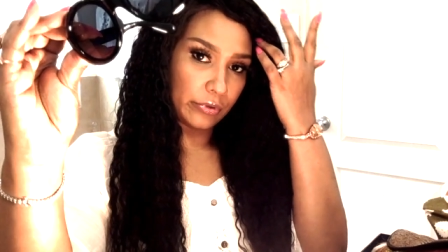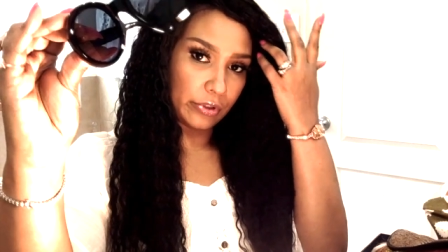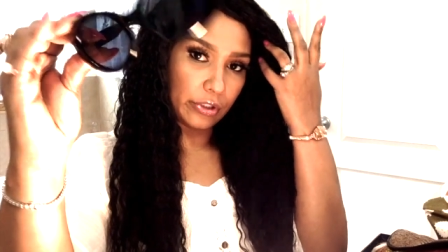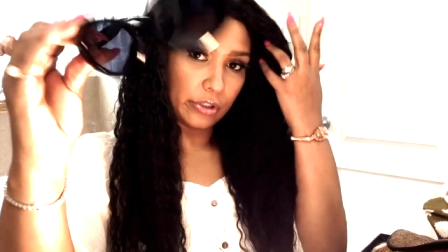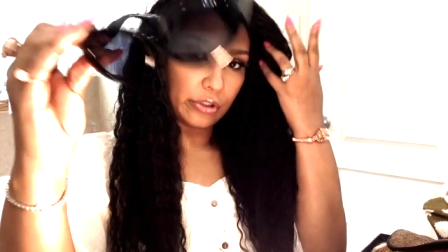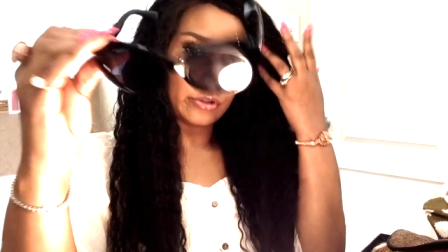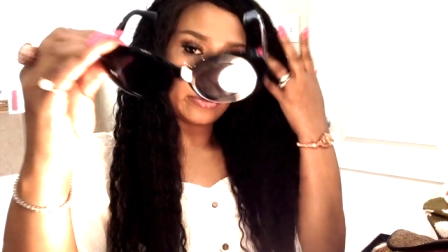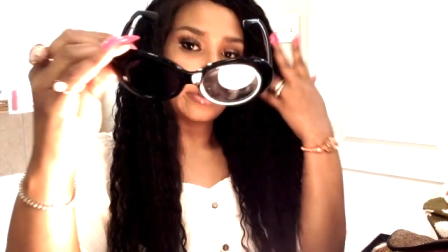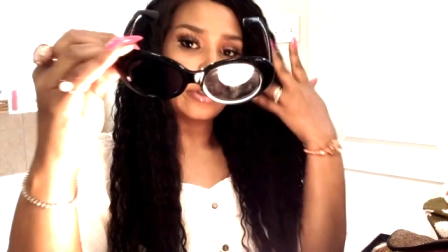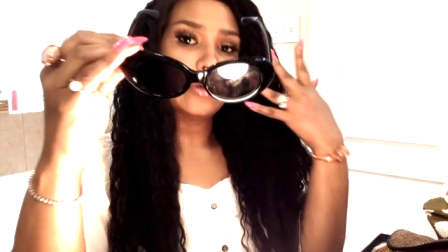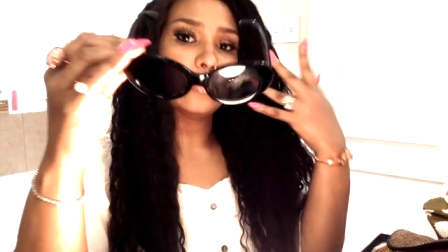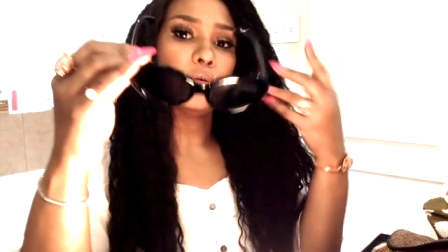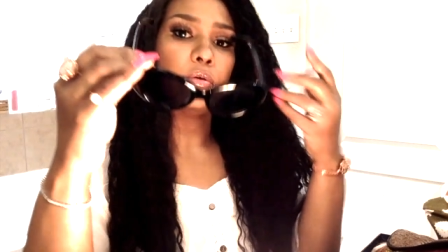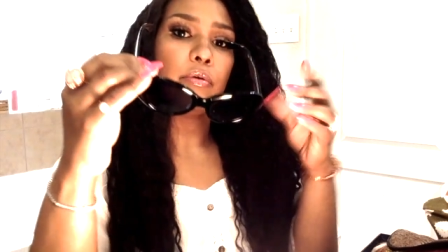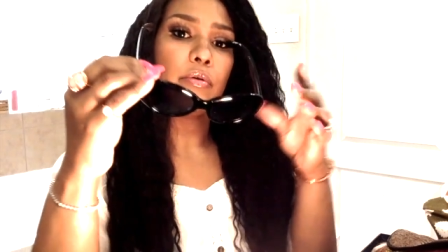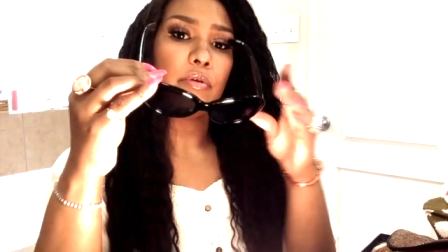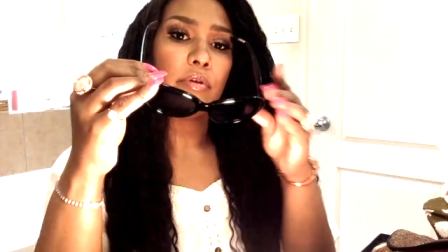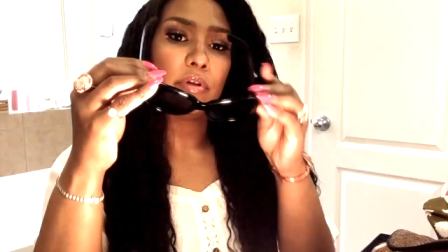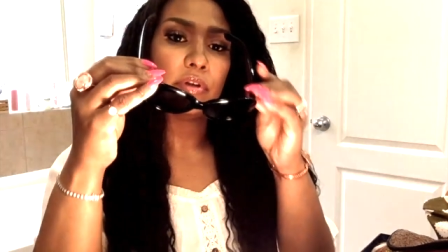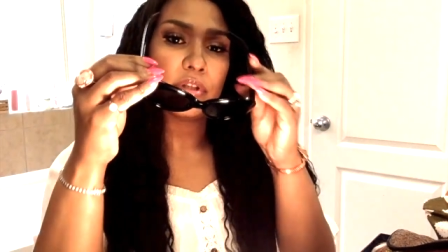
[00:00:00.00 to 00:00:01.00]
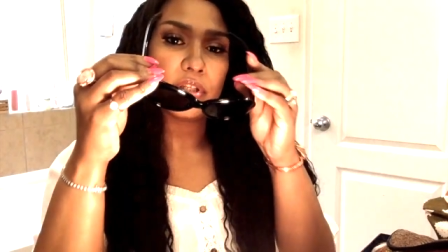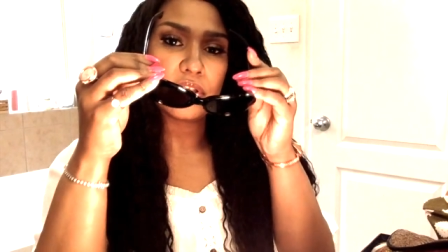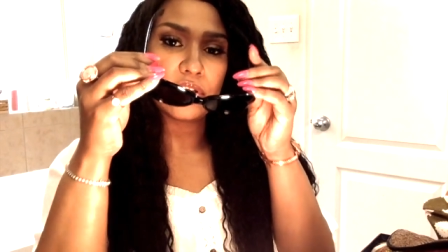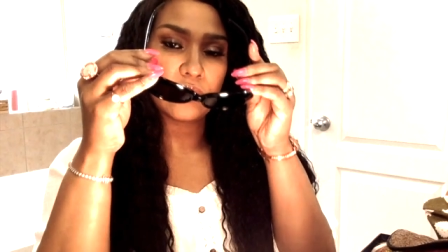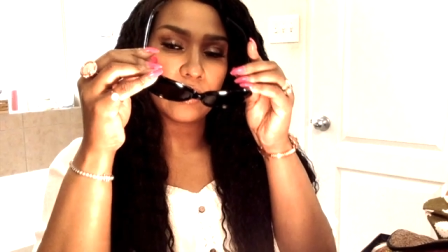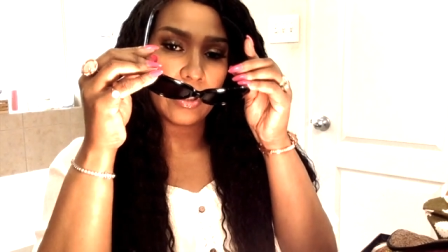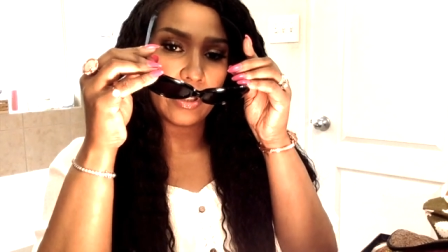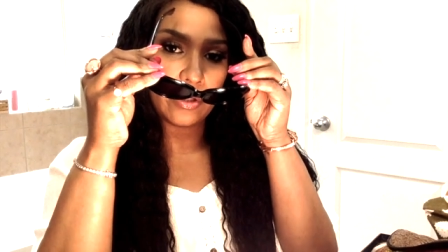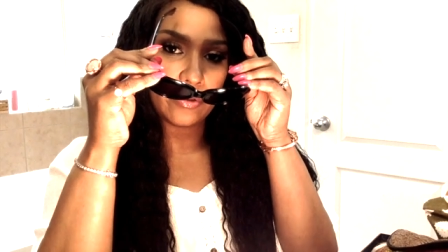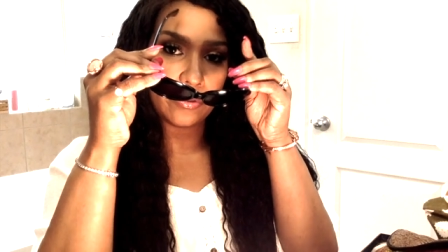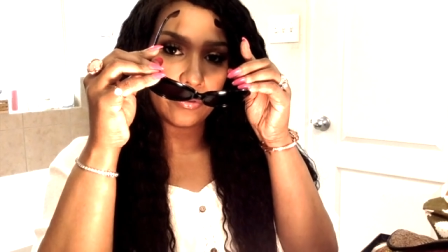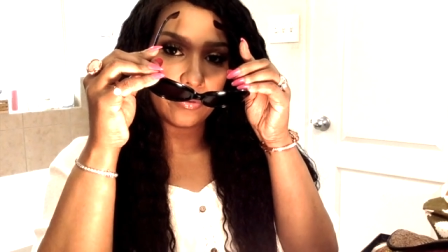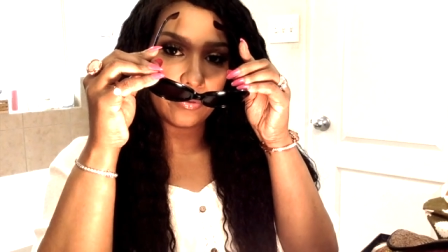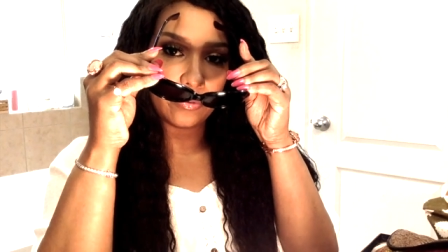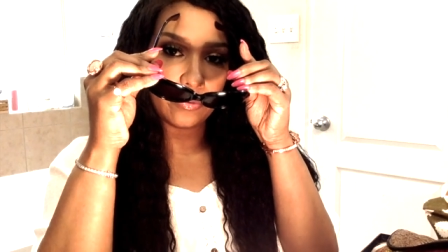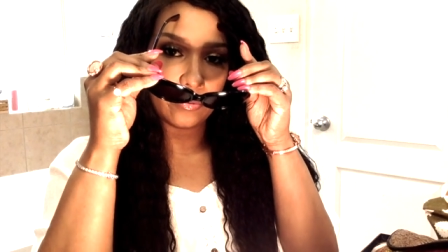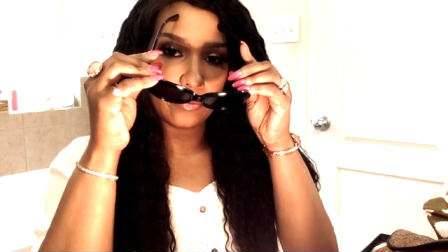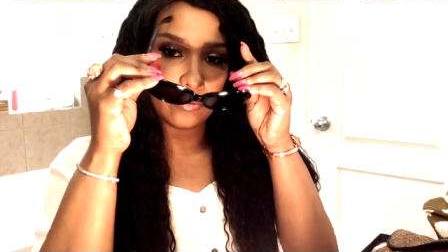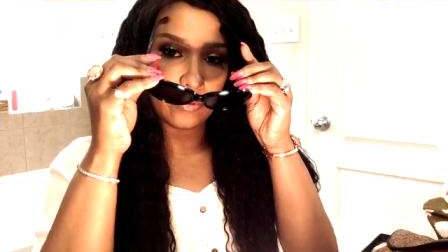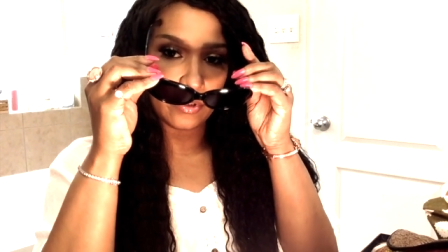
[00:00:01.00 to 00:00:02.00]
you know, these kind of
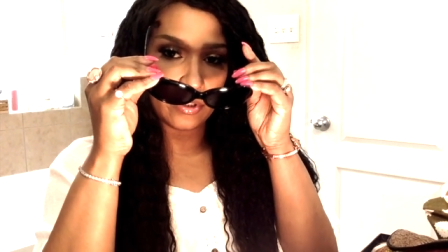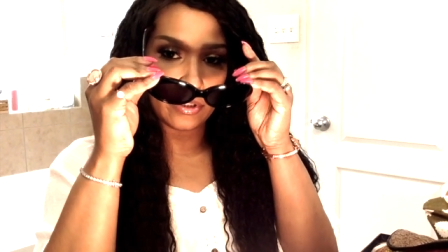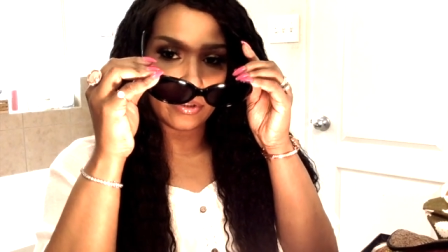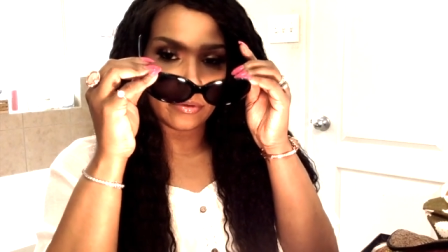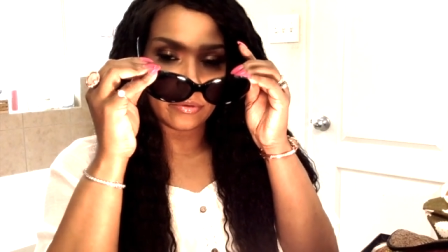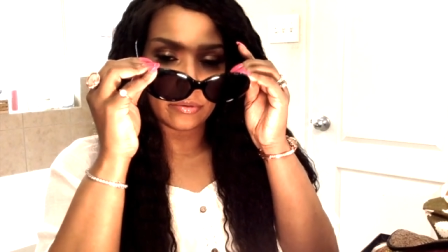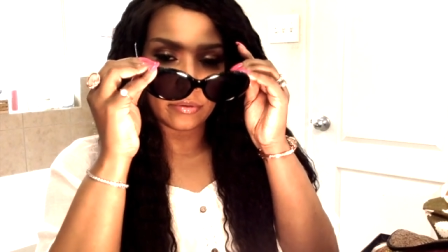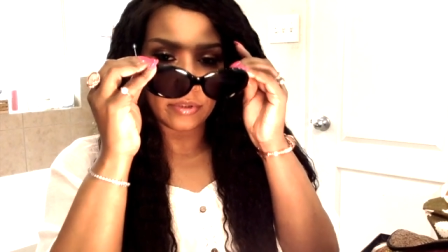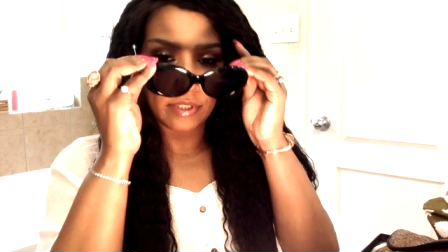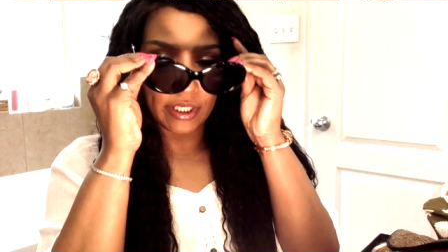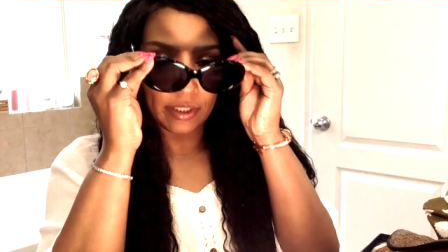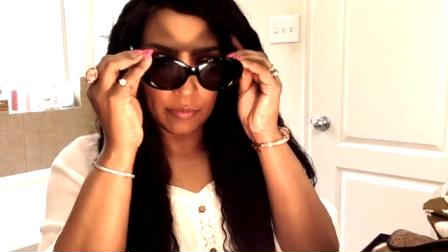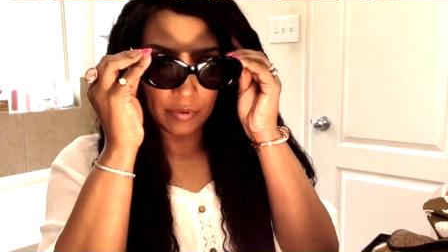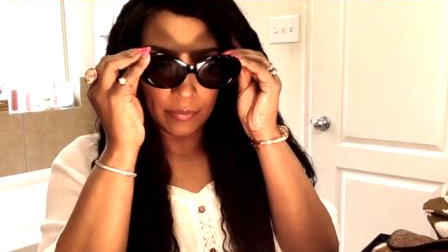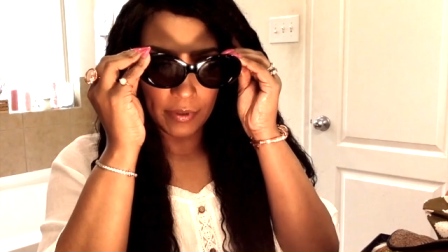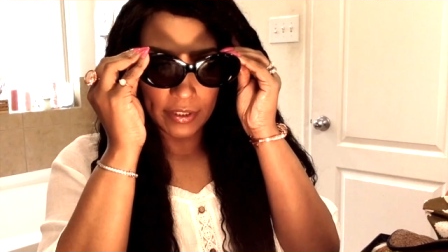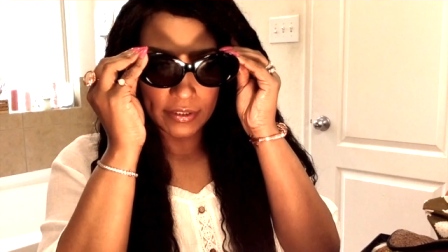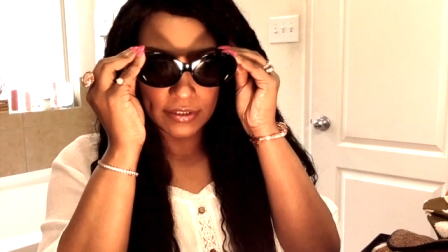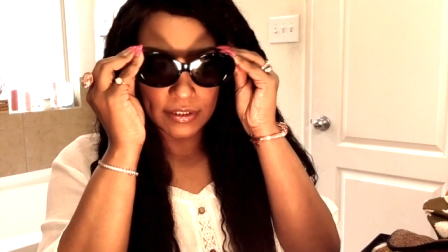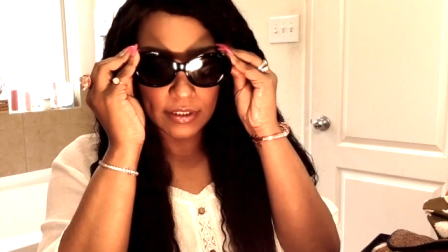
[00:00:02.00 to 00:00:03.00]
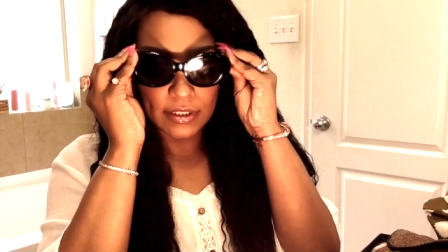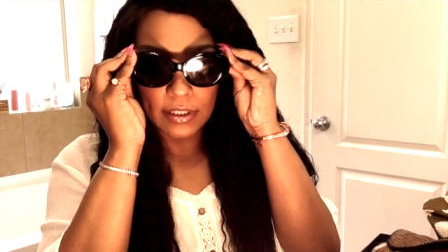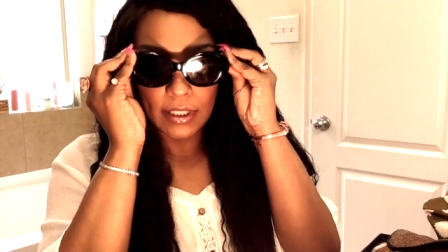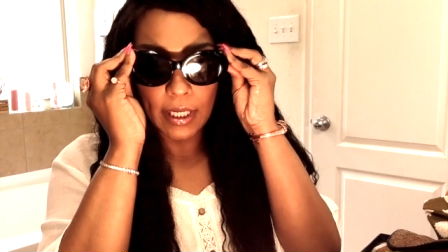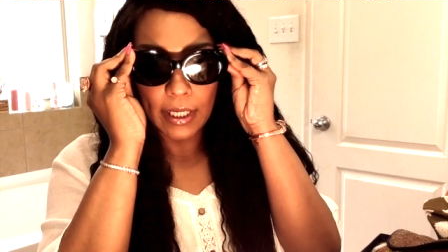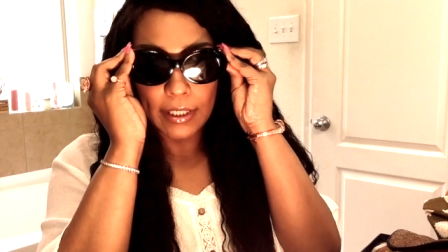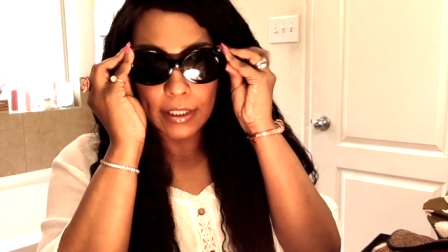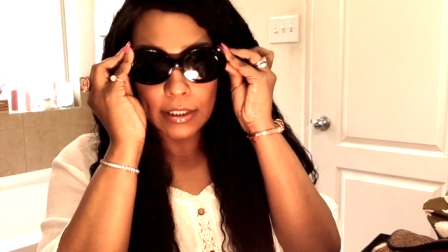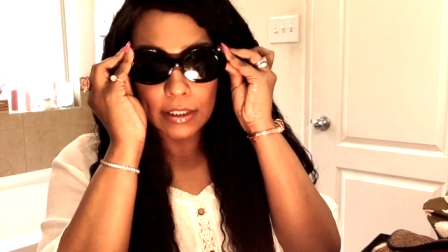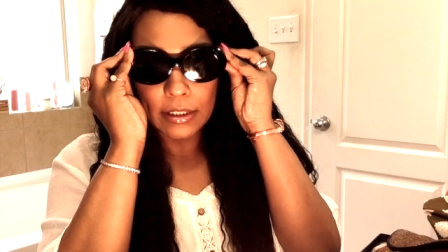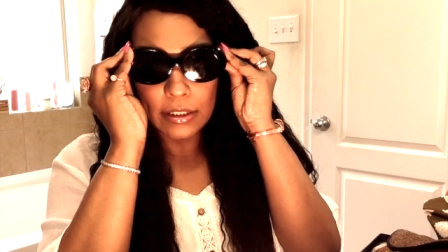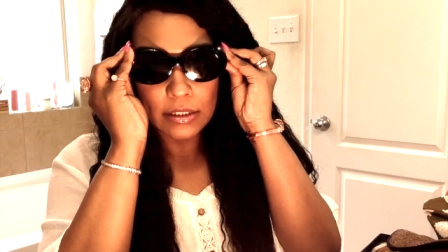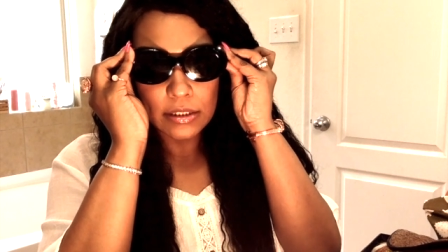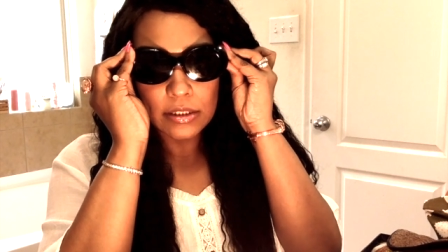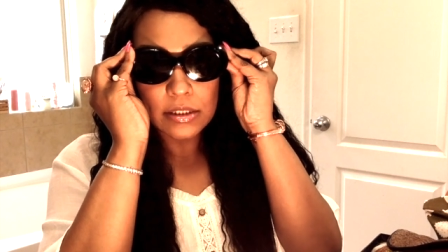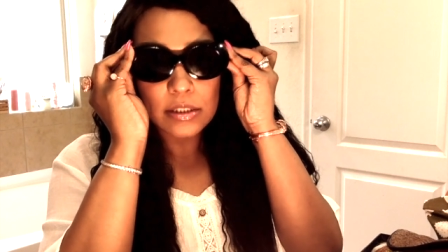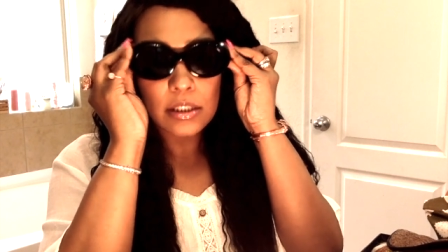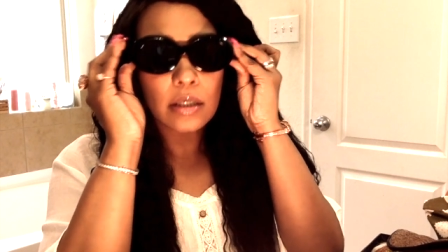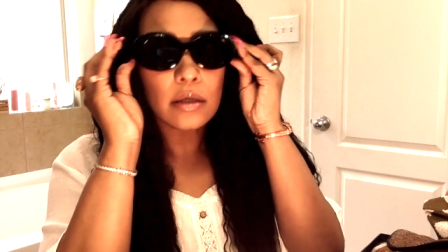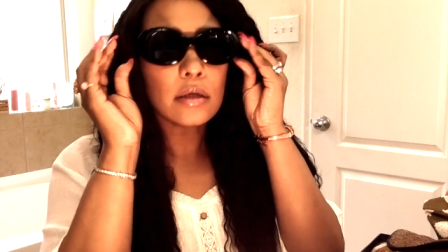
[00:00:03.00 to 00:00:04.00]
take me back to the
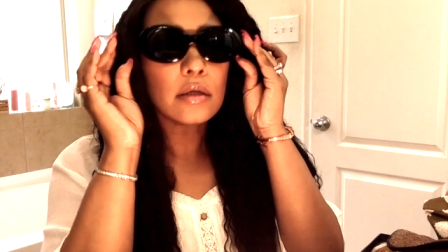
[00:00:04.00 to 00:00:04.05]
90s.